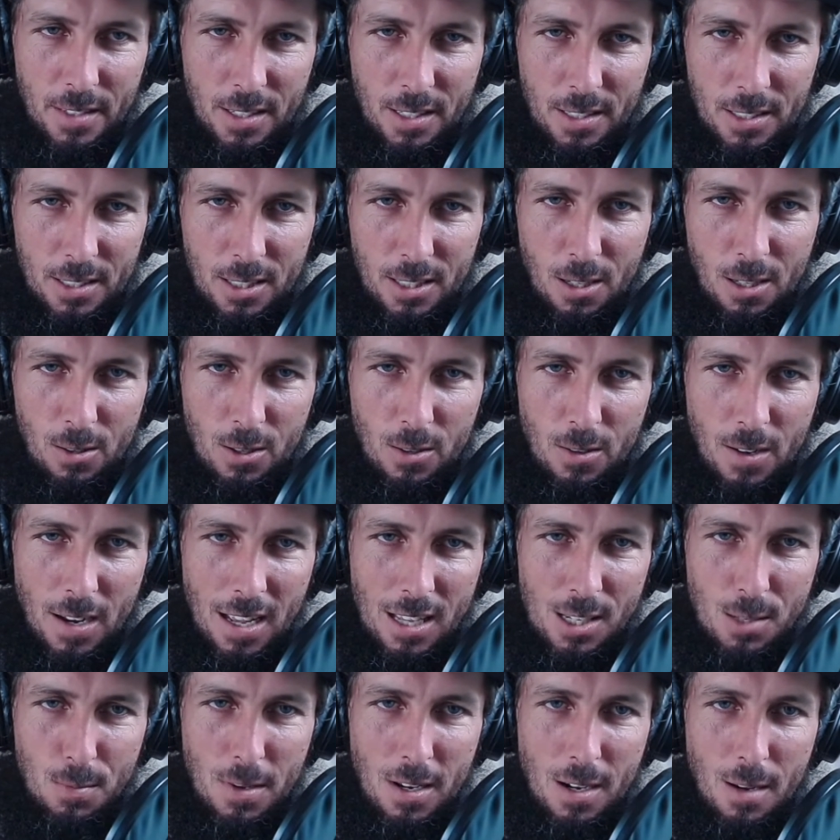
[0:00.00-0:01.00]
No, don't
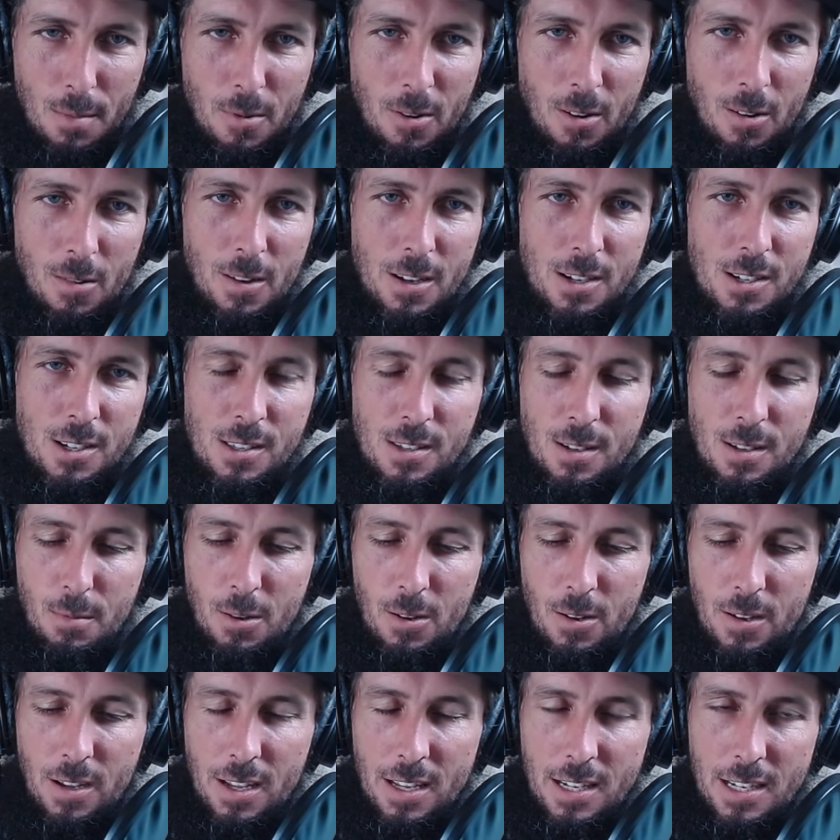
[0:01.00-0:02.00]
ask me any more questions. I'm
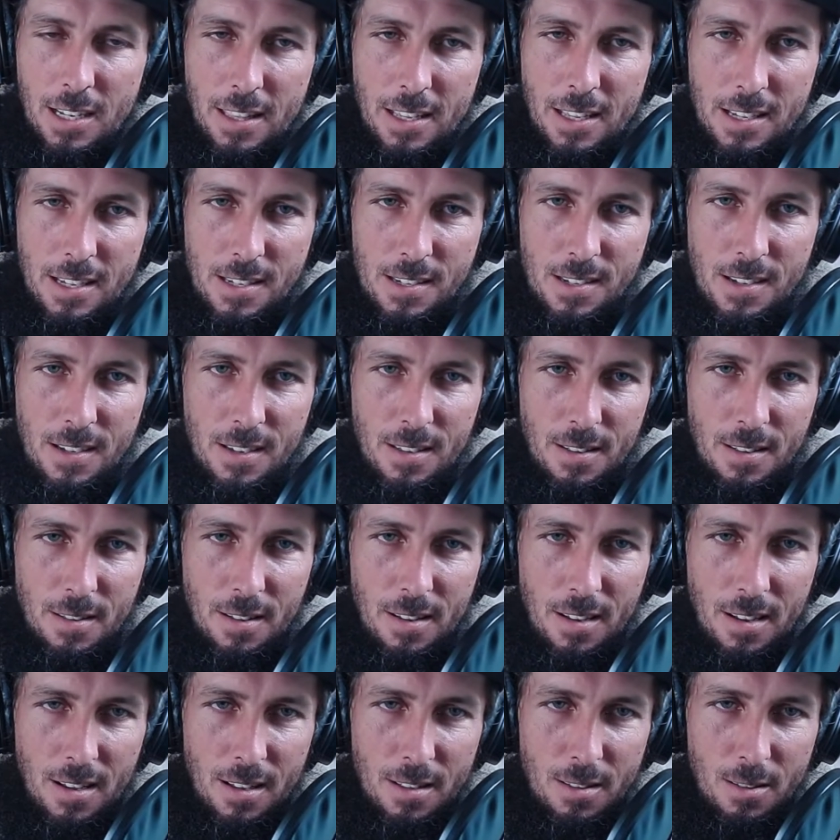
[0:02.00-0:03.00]
going on to this.
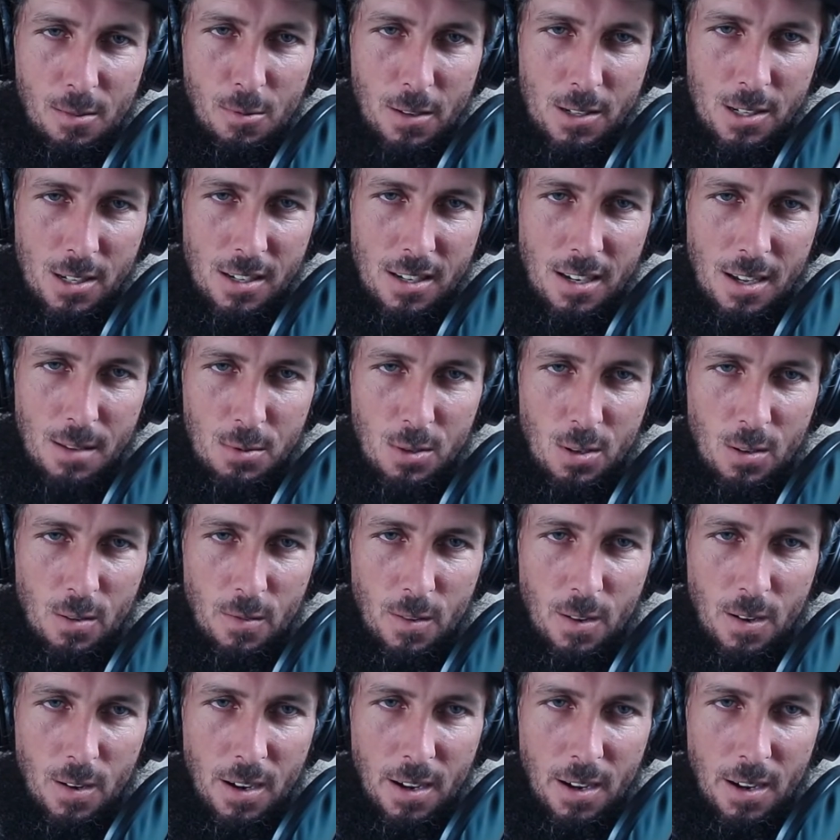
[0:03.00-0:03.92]
Question time's over.